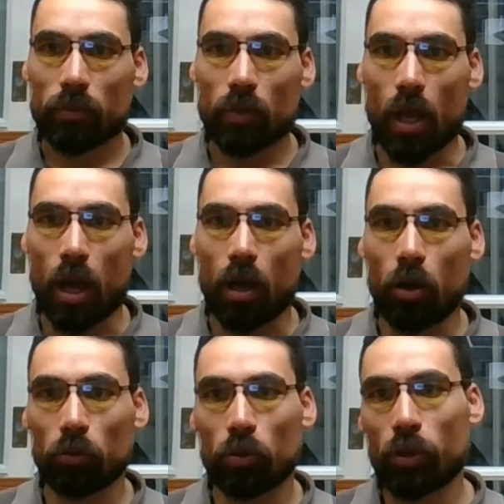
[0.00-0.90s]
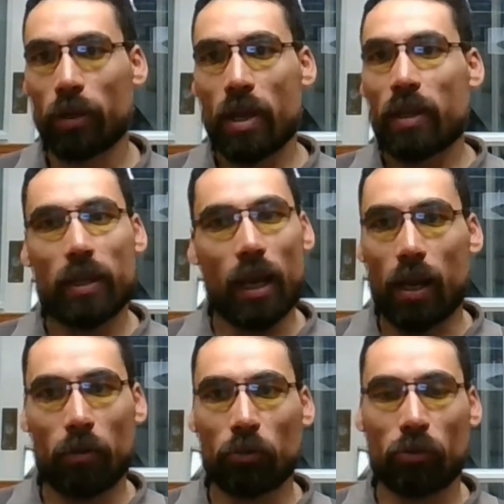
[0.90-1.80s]
Yeah, how to learn. Yeah, I
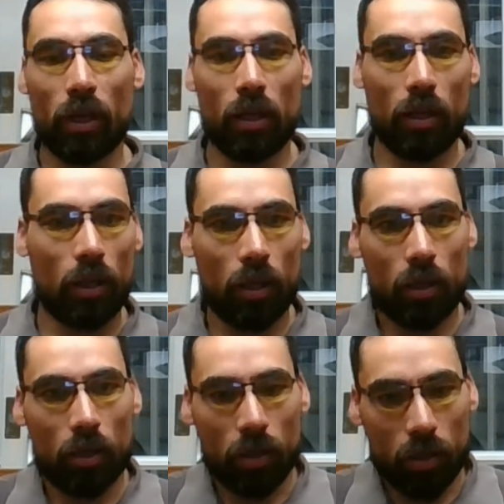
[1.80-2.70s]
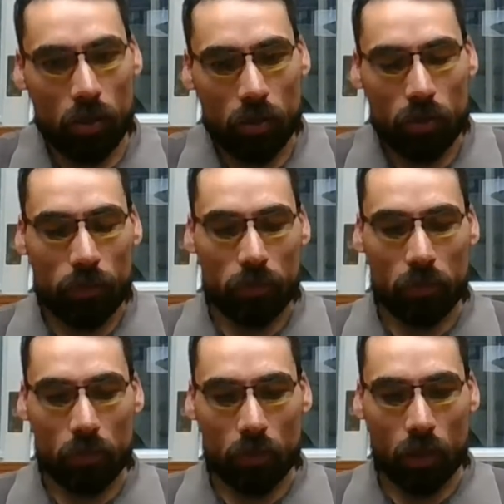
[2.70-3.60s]
would really
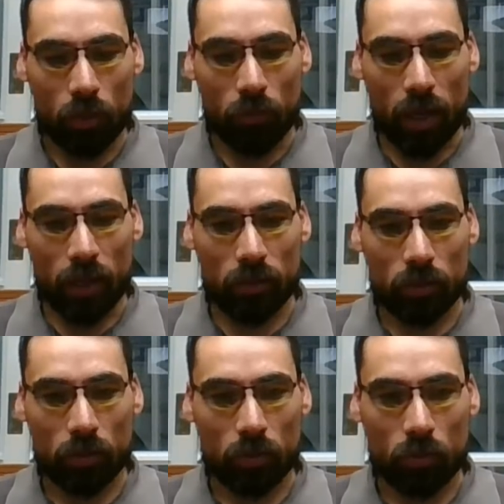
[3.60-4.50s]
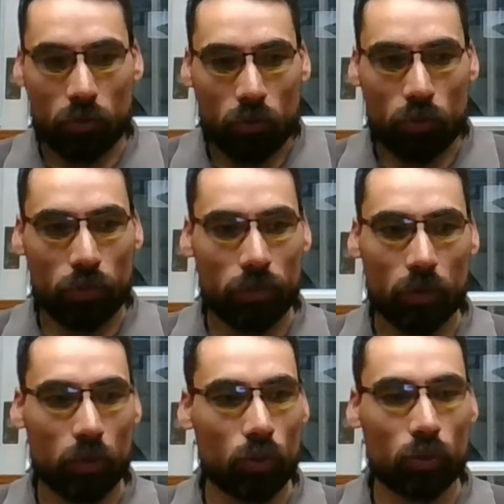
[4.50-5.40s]
advise to
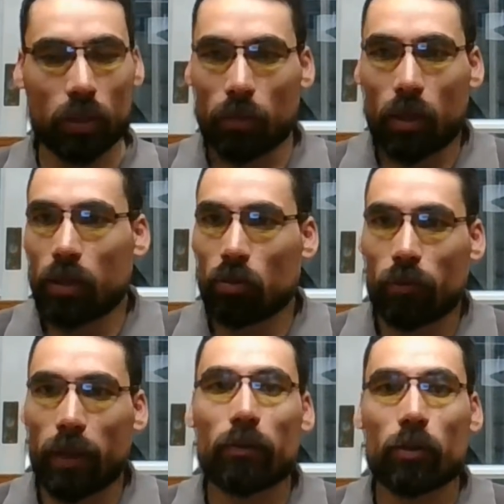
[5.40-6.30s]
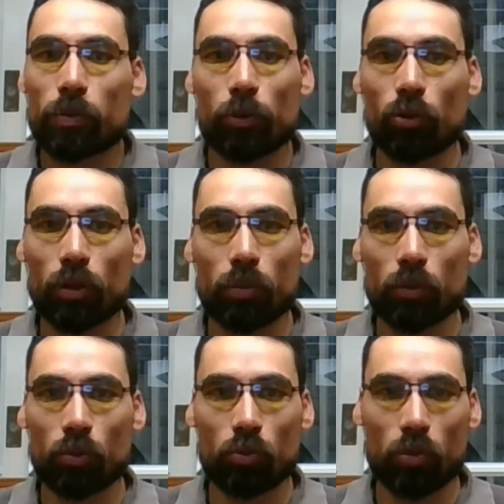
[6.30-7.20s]
use some kind of language program
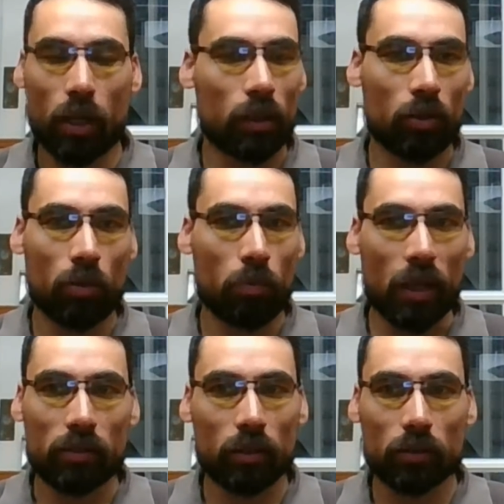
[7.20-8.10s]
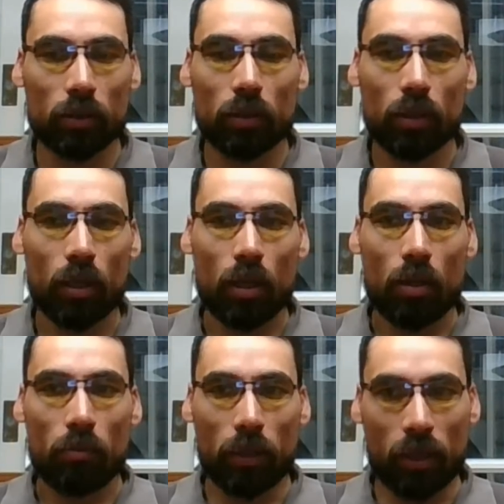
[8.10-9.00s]
to get the basics in,
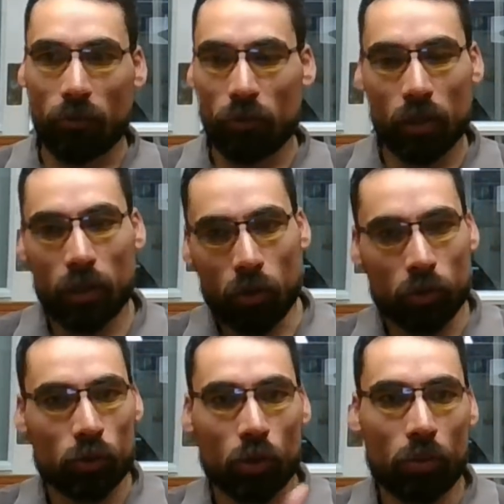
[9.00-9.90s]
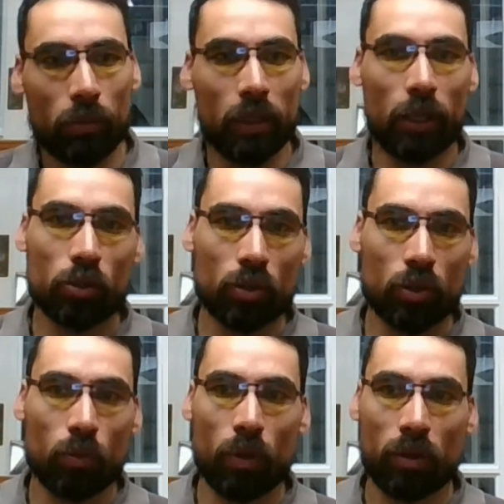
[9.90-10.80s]
but definitely also in
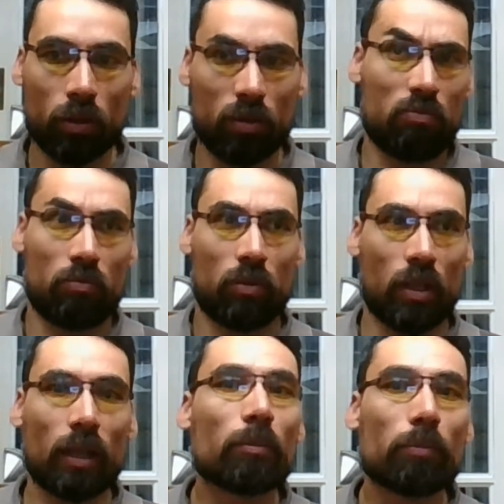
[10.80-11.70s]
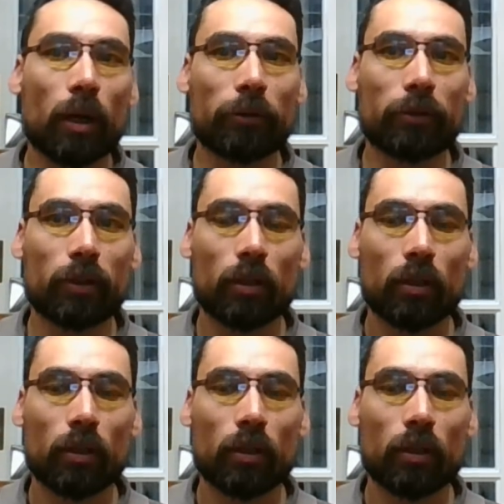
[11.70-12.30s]
combination with a tandem partner.